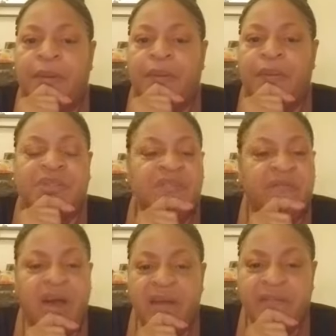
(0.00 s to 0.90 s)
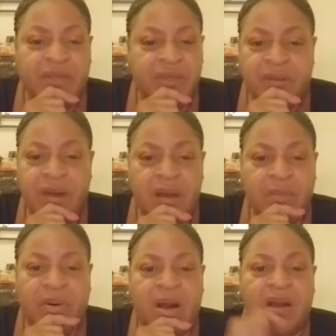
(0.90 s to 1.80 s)
The survivors are not a
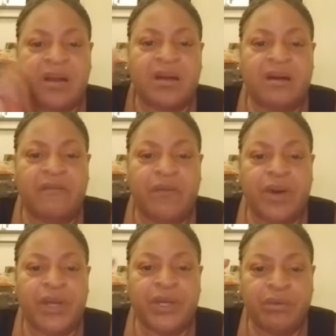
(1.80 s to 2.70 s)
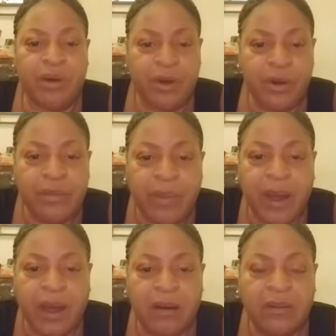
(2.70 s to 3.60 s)
part of what you've heard
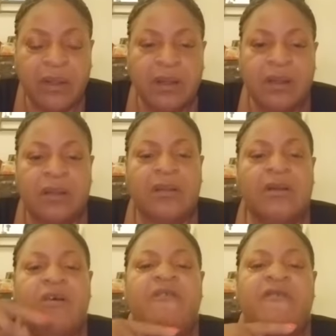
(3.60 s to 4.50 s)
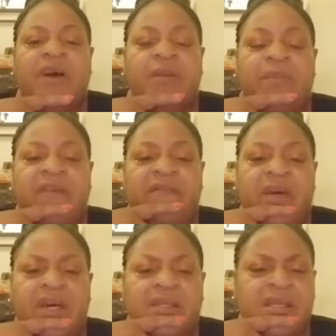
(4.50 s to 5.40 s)
about, the GoFundMe
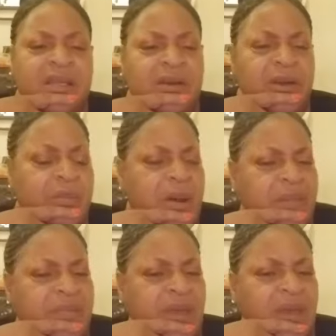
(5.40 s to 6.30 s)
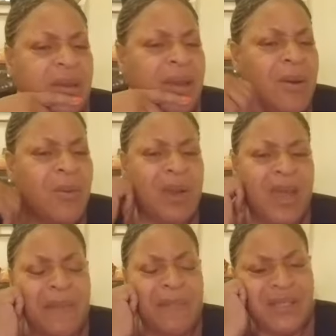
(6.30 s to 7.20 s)
funds. Because I know you're probably thinking, what
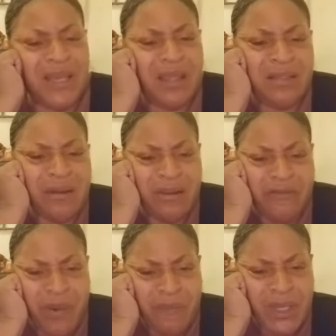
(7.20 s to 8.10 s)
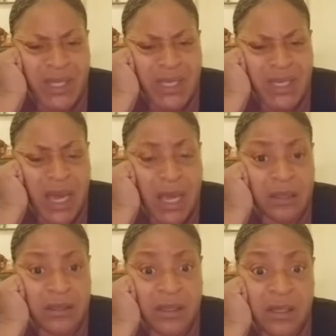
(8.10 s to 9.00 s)
happened to that $34 million?
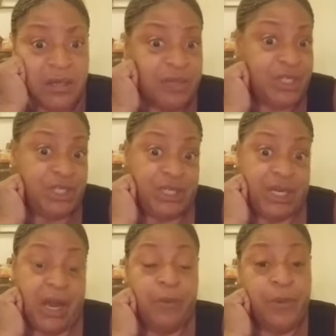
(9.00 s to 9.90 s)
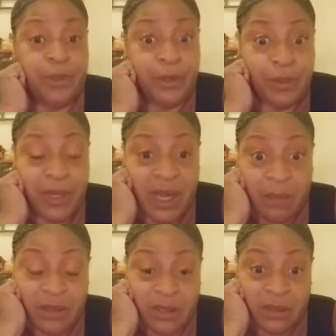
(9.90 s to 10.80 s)
Shit, I want to know what
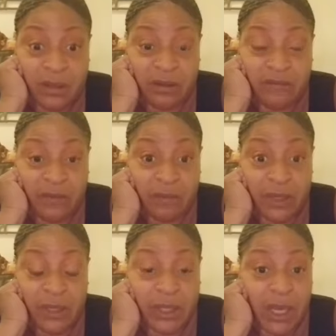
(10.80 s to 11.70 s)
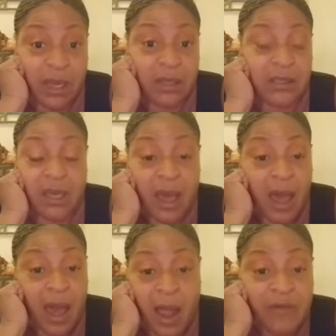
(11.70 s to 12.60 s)
happened to the $34 million.
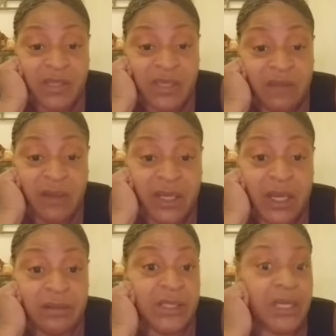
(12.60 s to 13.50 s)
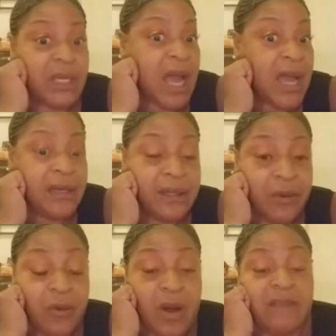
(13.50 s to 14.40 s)
I received a letter and said that I didn't
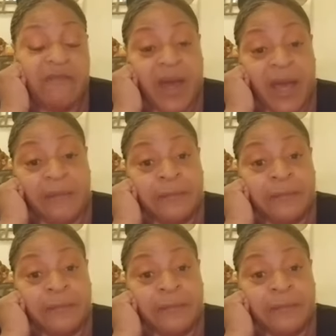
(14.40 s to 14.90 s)
qualify.